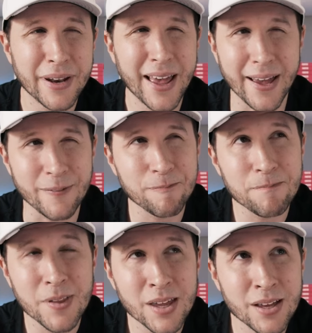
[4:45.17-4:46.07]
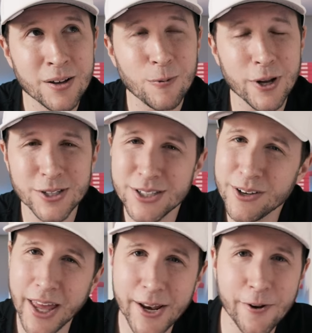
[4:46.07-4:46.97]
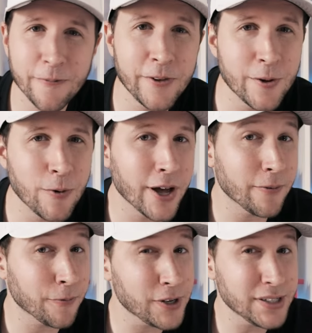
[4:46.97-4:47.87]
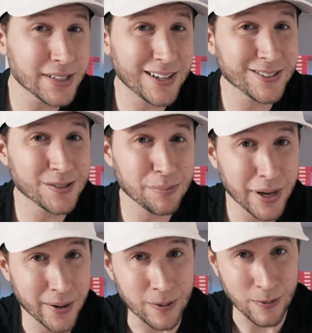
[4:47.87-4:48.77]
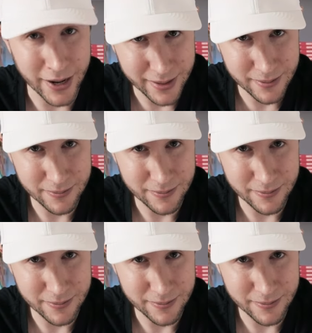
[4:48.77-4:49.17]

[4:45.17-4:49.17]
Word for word: But hey, while you're still getting your feet wet, free sounds better, right?